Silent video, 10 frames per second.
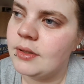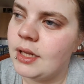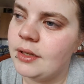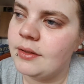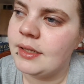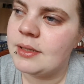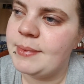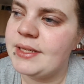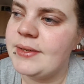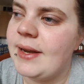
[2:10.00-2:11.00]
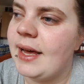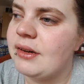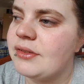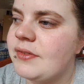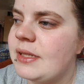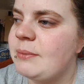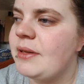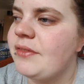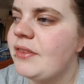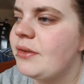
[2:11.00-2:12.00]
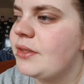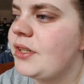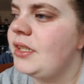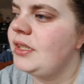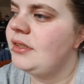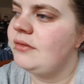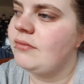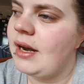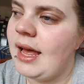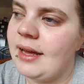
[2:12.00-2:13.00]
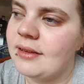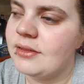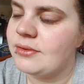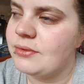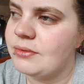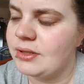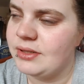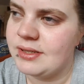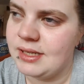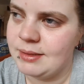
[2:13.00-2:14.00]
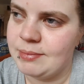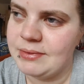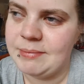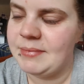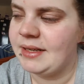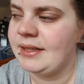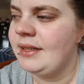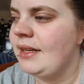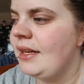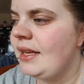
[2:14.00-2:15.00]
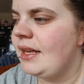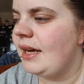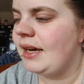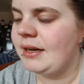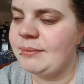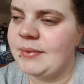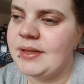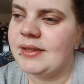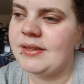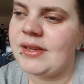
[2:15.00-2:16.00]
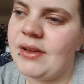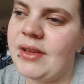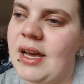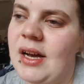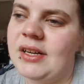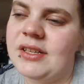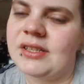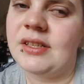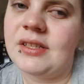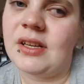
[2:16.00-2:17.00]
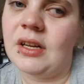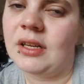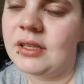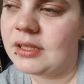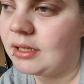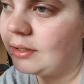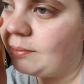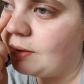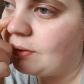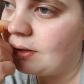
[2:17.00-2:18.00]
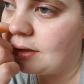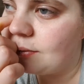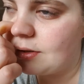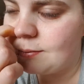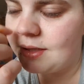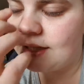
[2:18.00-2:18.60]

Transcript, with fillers: you know, it to be too loud for them if they are trying to relax or go to sleep or something. Um, so yeah, I just decided to put it all in the washing